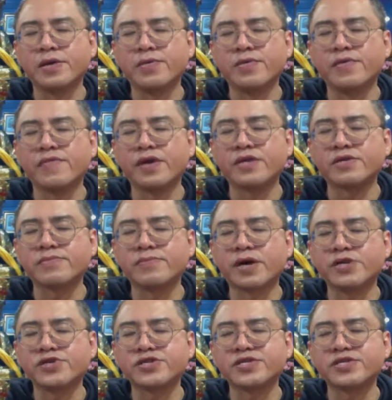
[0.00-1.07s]
with as
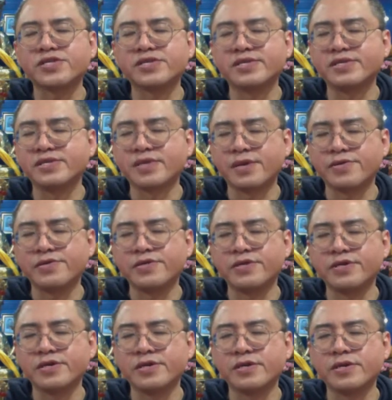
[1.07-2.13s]
much
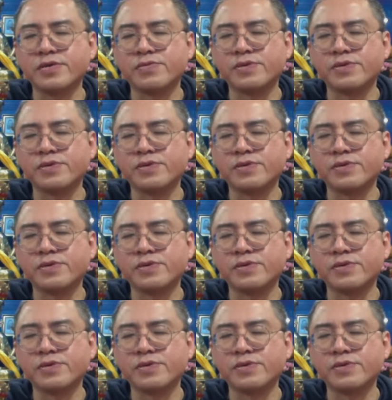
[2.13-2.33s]
sincerity